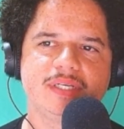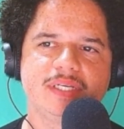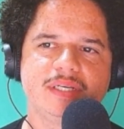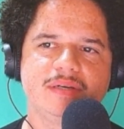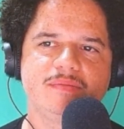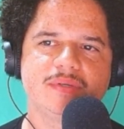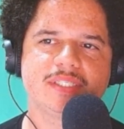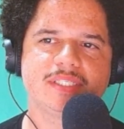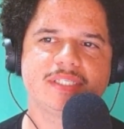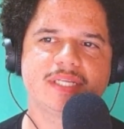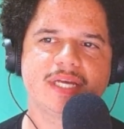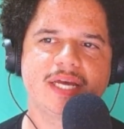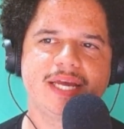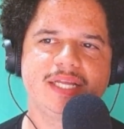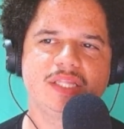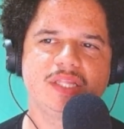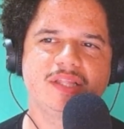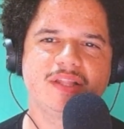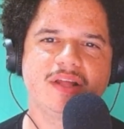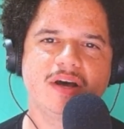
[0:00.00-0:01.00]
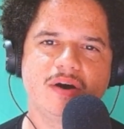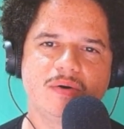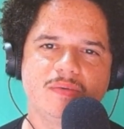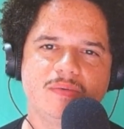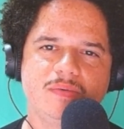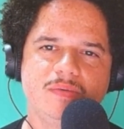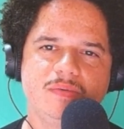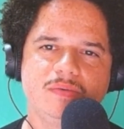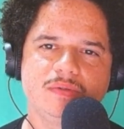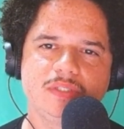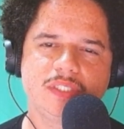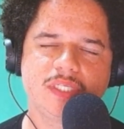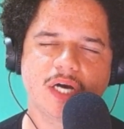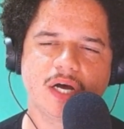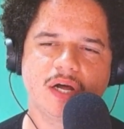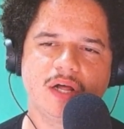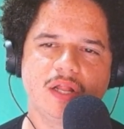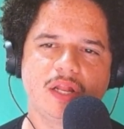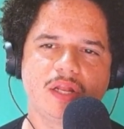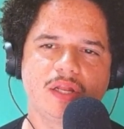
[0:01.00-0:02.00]
It was a low,
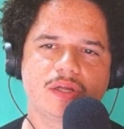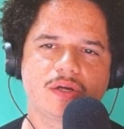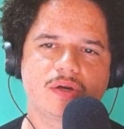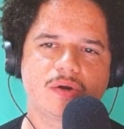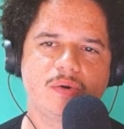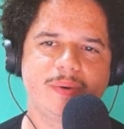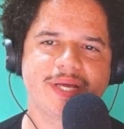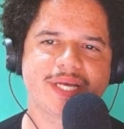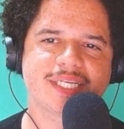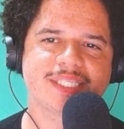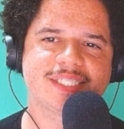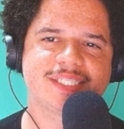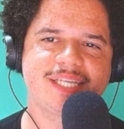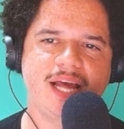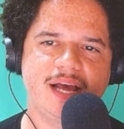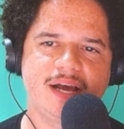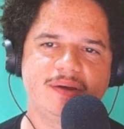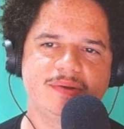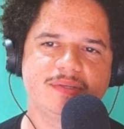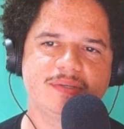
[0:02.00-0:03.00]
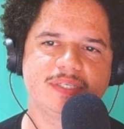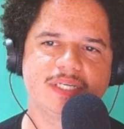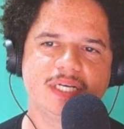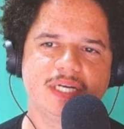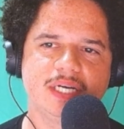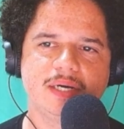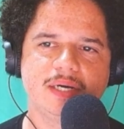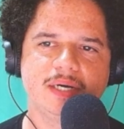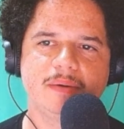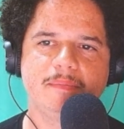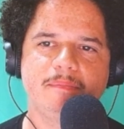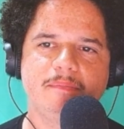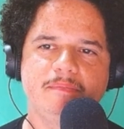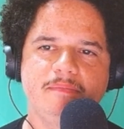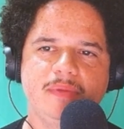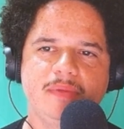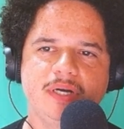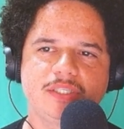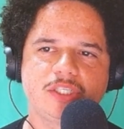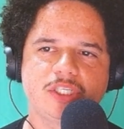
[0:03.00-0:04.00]
dull, quick sound,
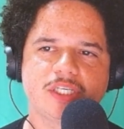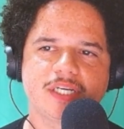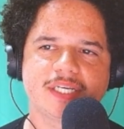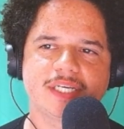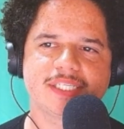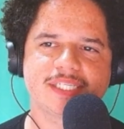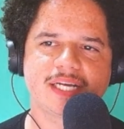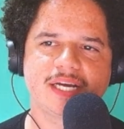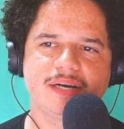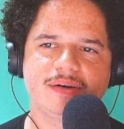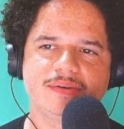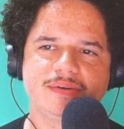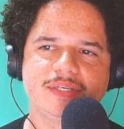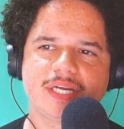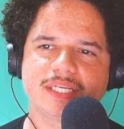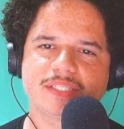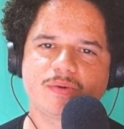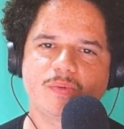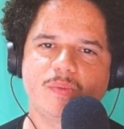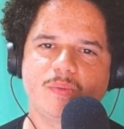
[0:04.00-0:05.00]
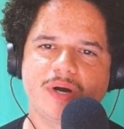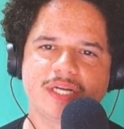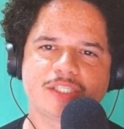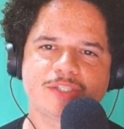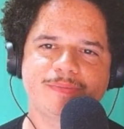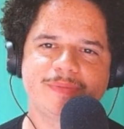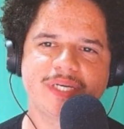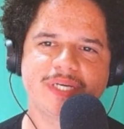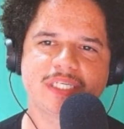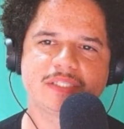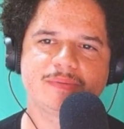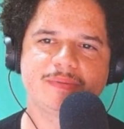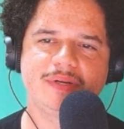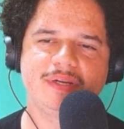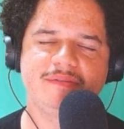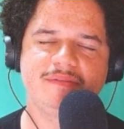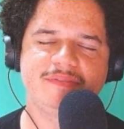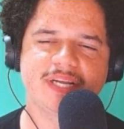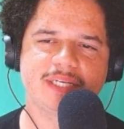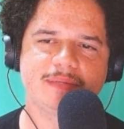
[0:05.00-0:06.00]
much a sound as a watch makes when
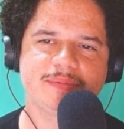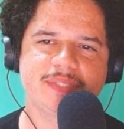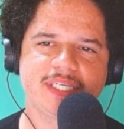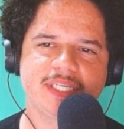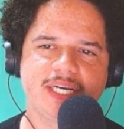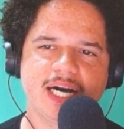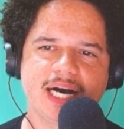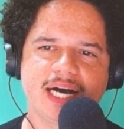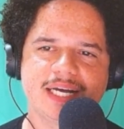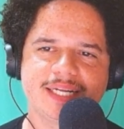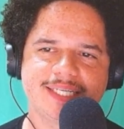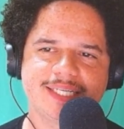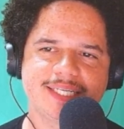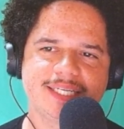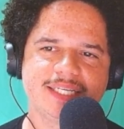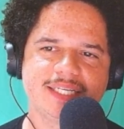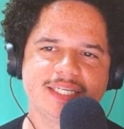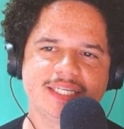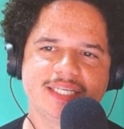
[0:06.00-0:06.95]
enveloped in cotton.